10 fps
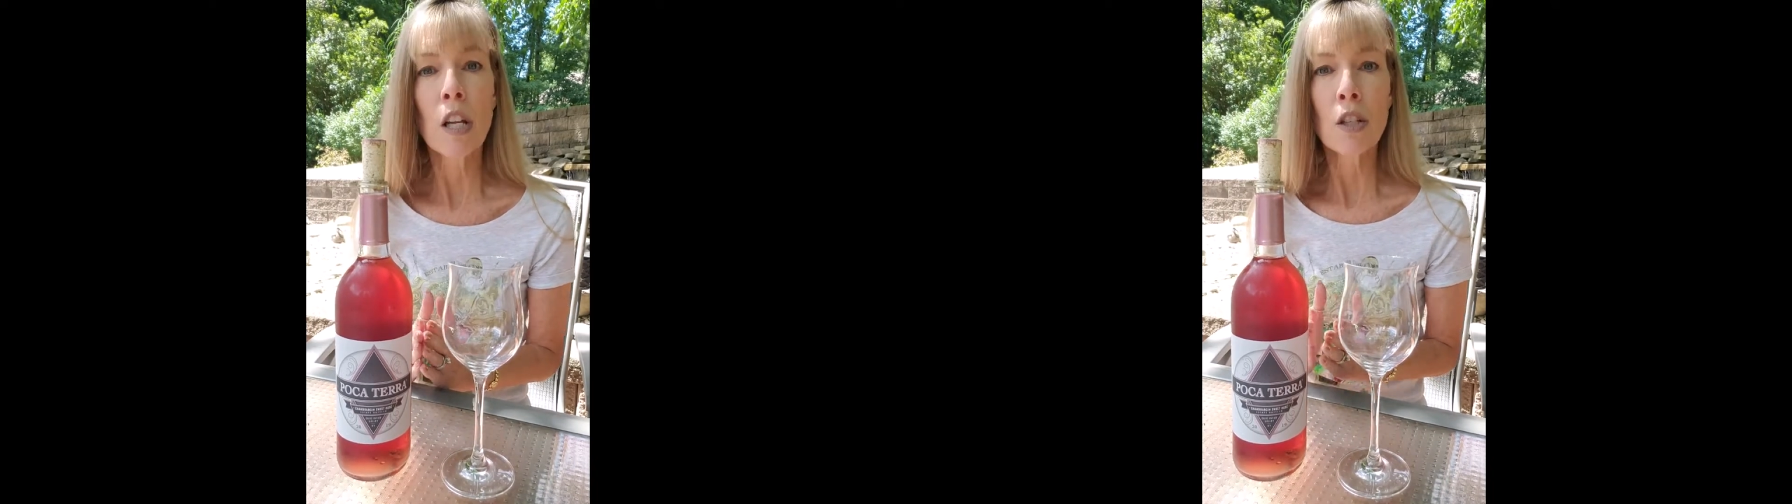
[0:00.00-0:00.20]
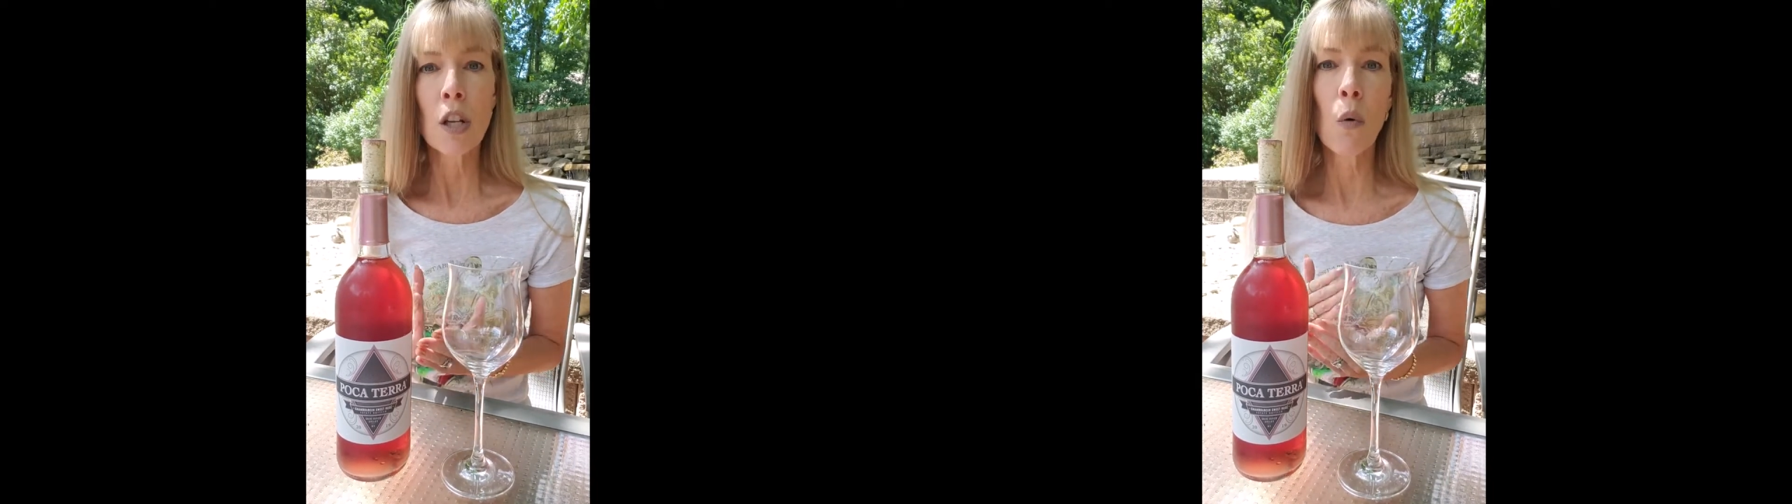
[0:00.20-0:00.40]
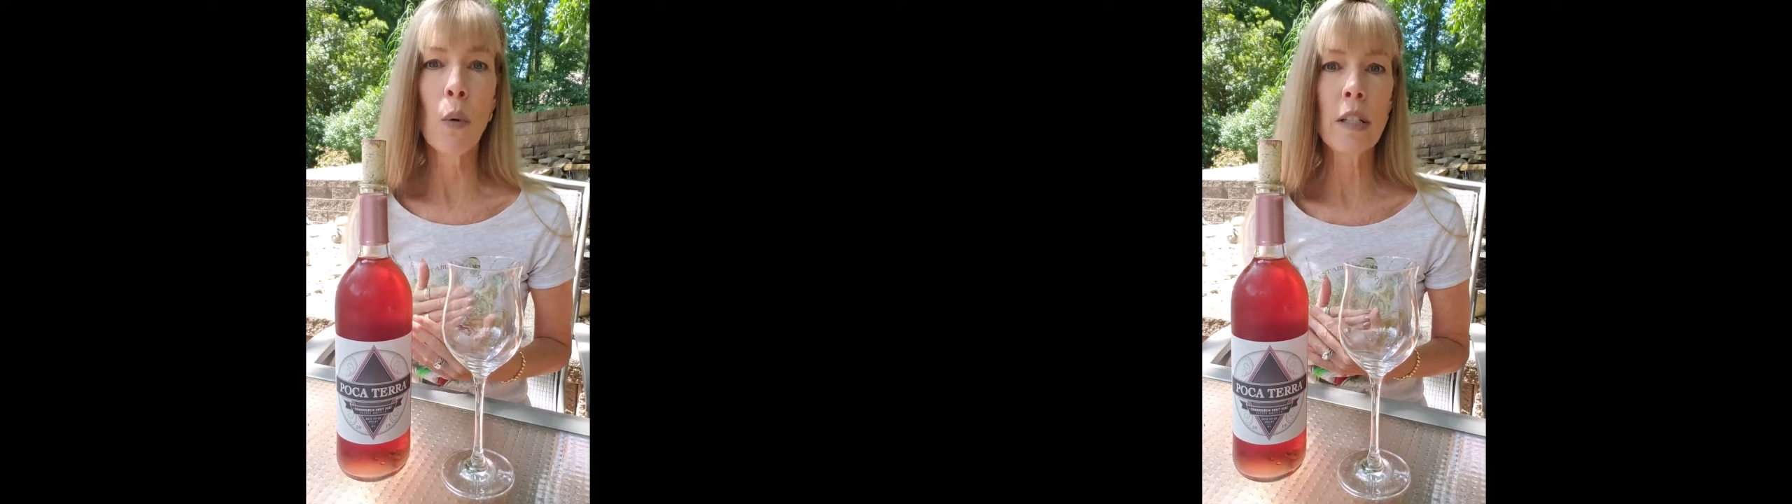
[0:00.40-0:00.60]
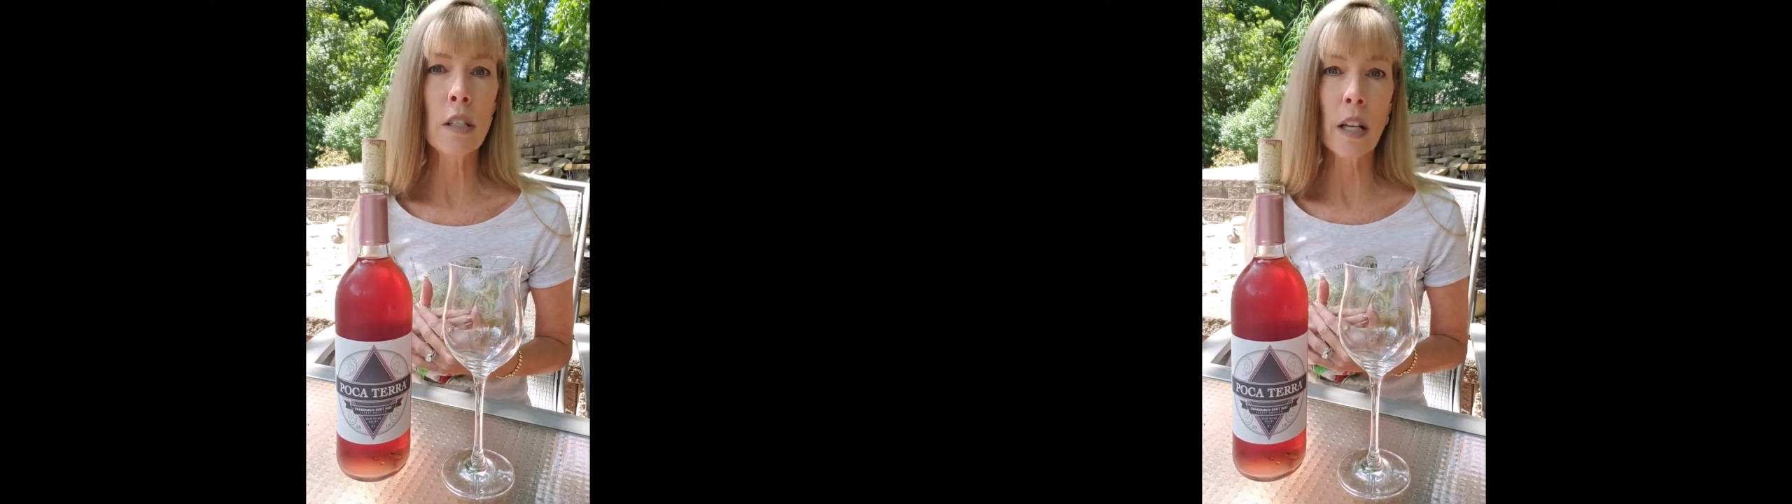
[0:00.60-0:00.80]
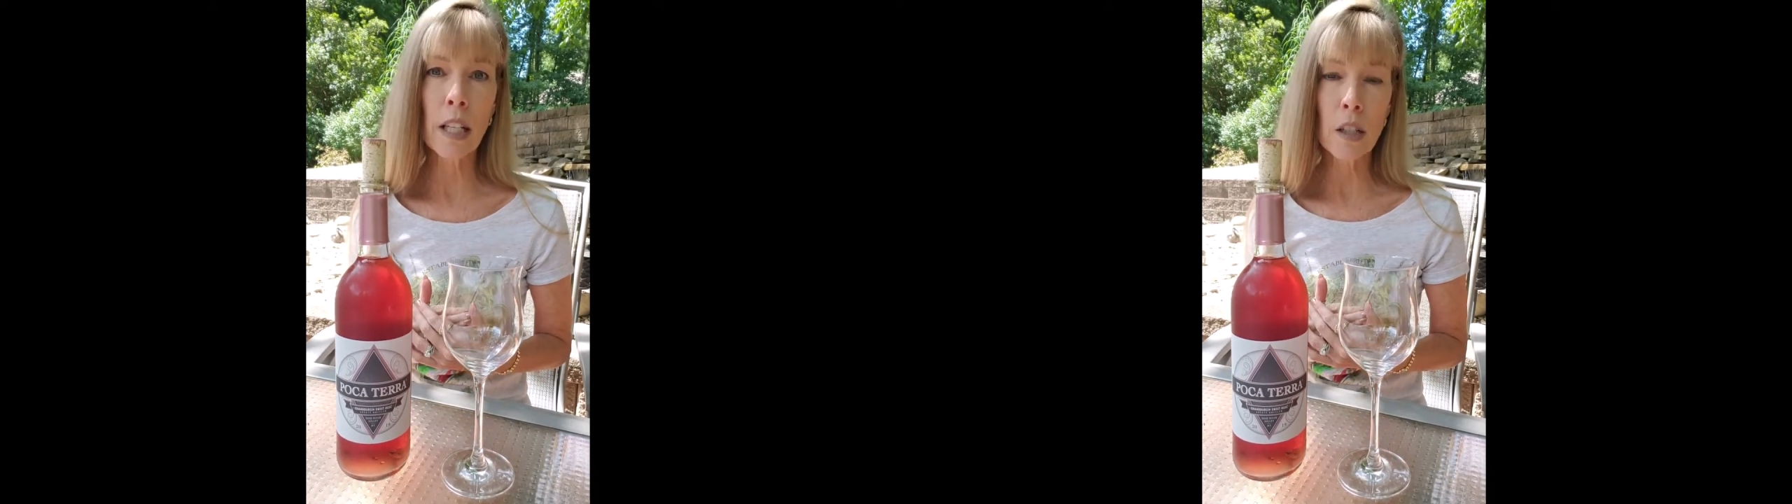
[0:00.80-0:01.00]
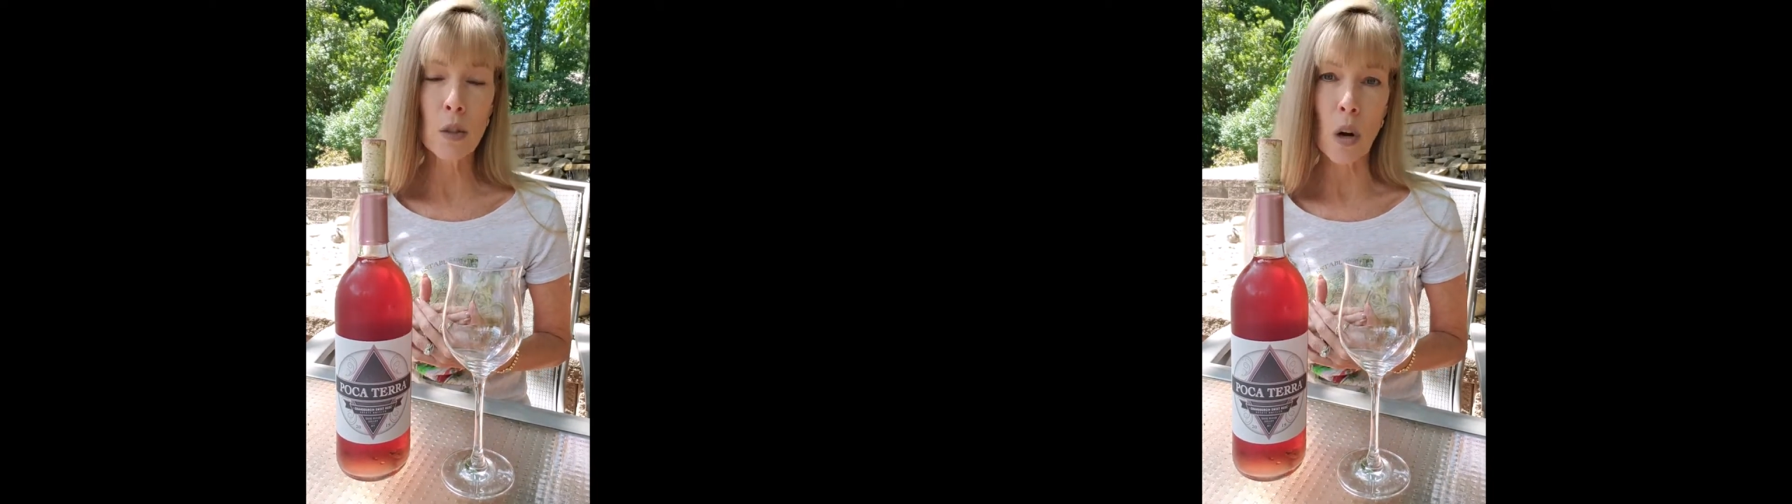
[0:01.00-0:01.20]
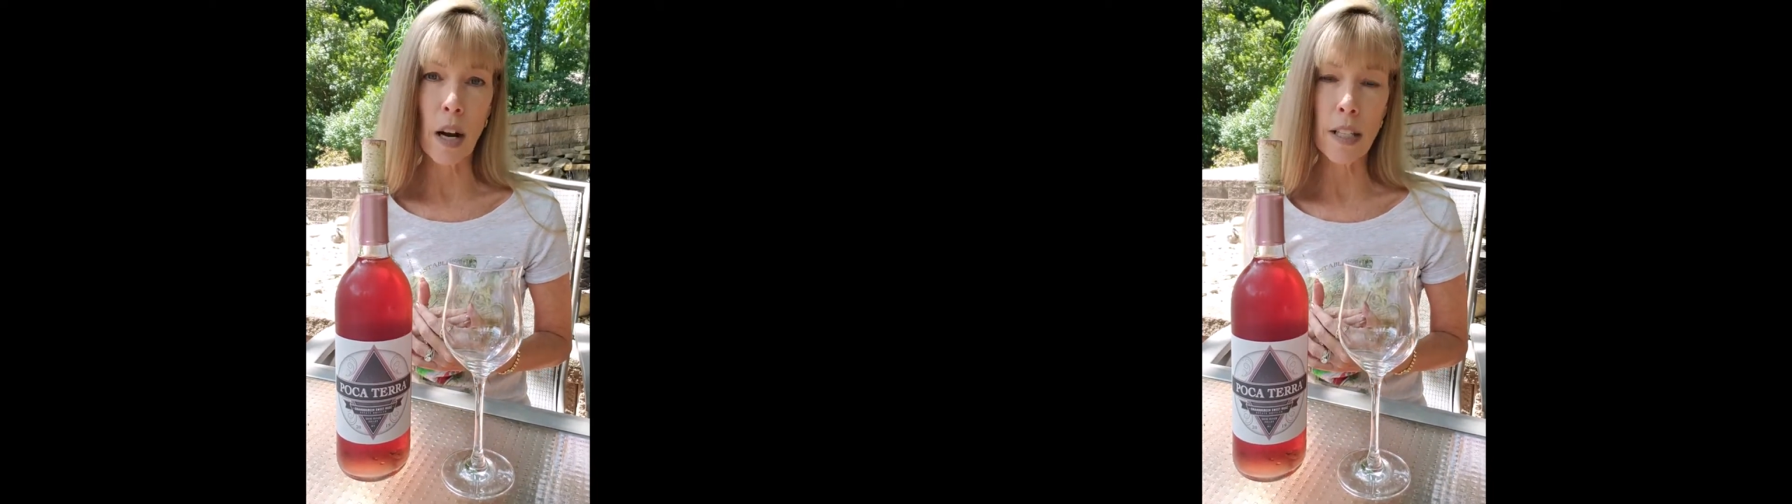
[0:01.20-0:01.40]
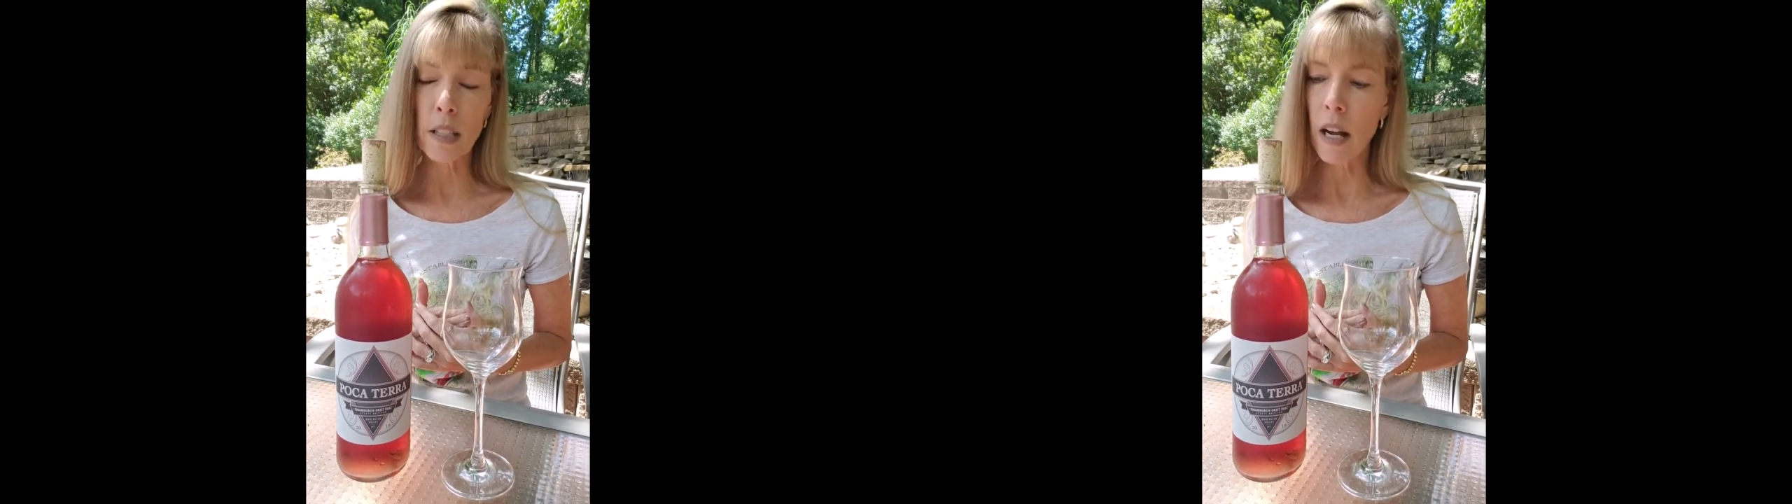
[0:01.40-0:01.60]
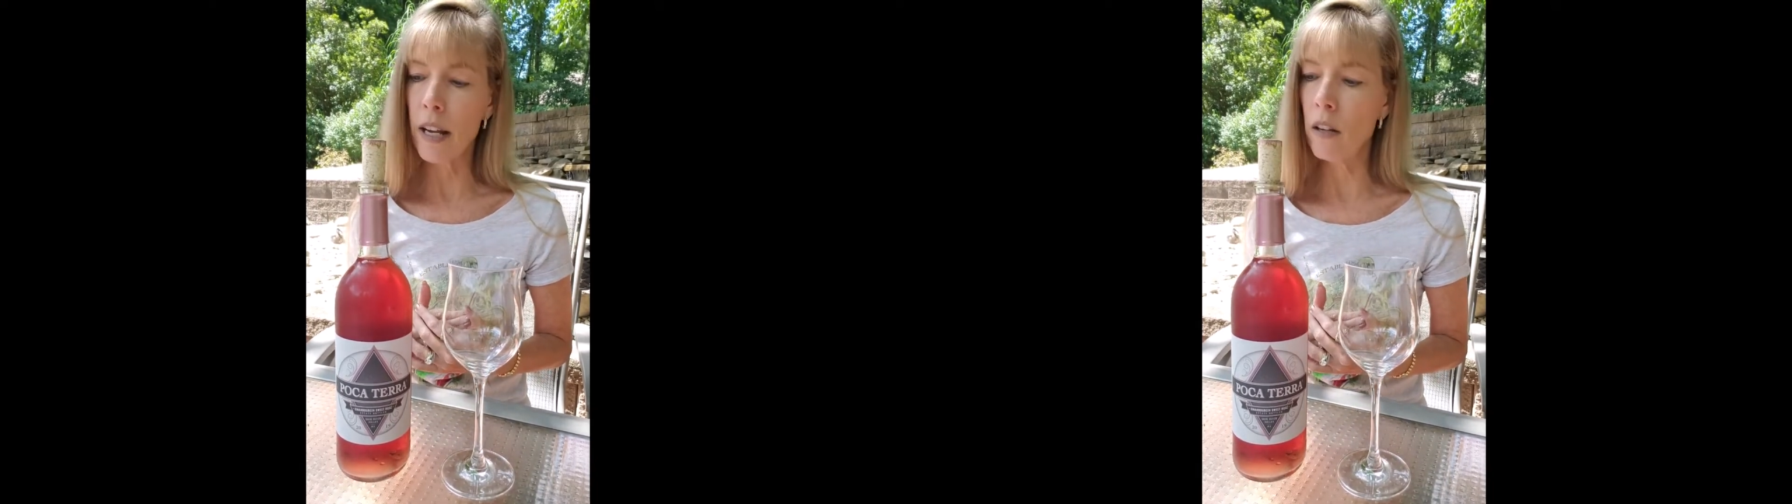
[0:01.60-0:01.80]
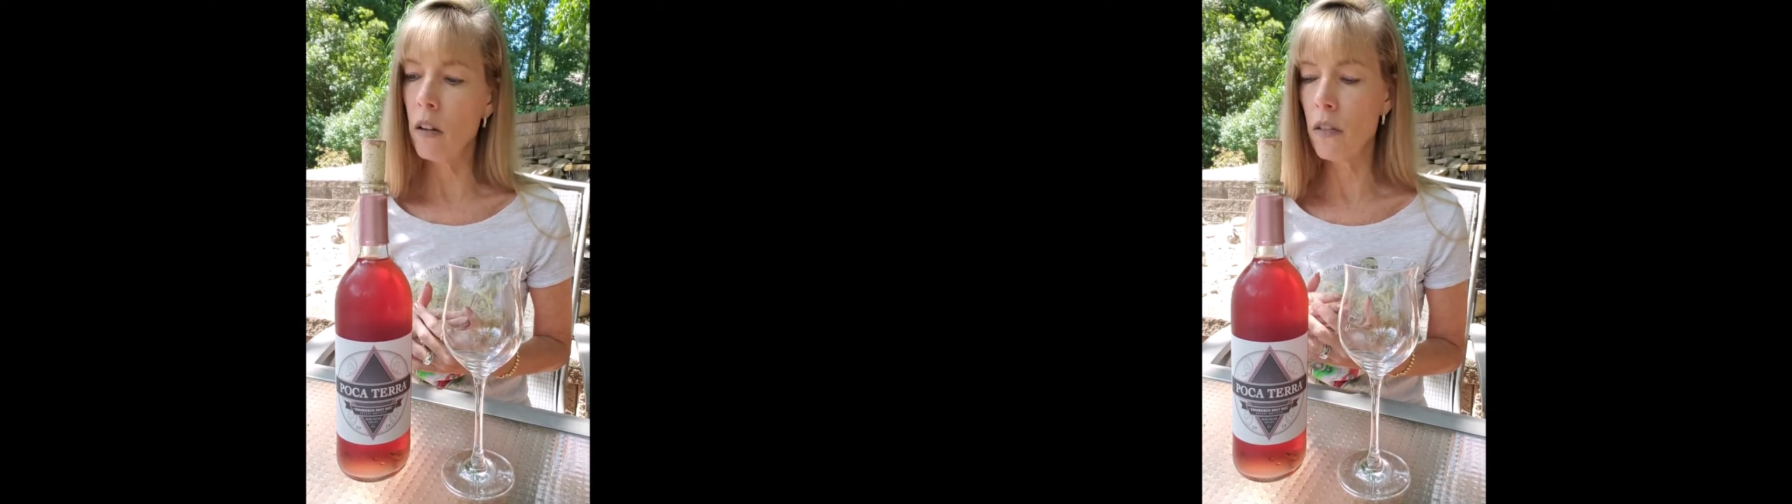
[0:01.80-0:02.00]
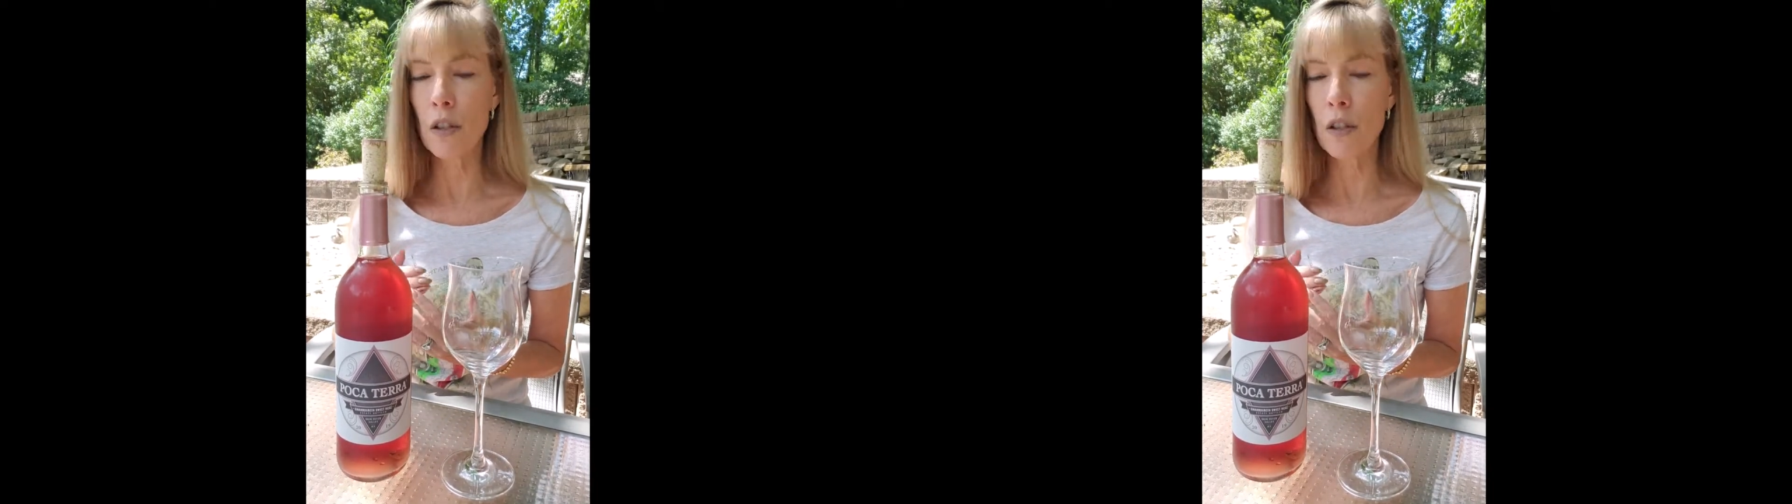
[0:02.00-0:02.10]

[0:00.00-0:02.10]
So when done in a dry style,